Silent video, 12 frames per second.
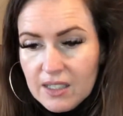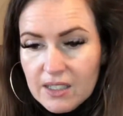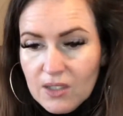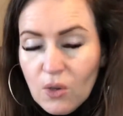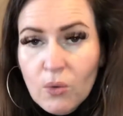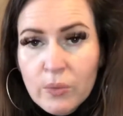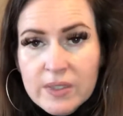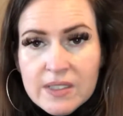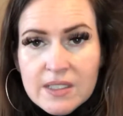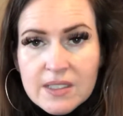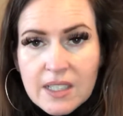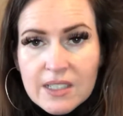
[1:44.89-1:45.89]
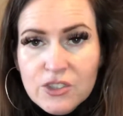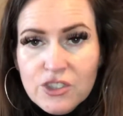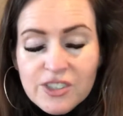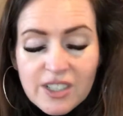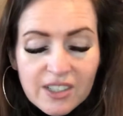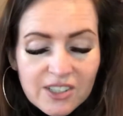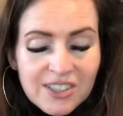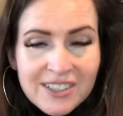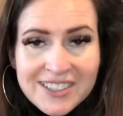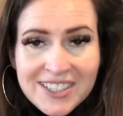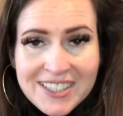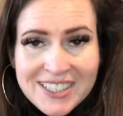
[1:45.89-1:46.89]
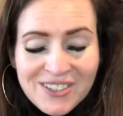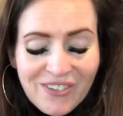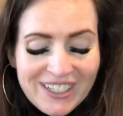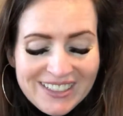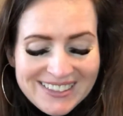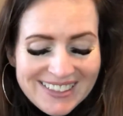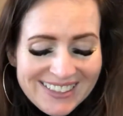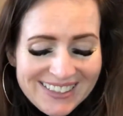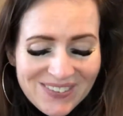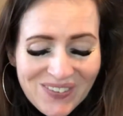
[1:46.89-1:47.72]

long-winded introduction to this reading,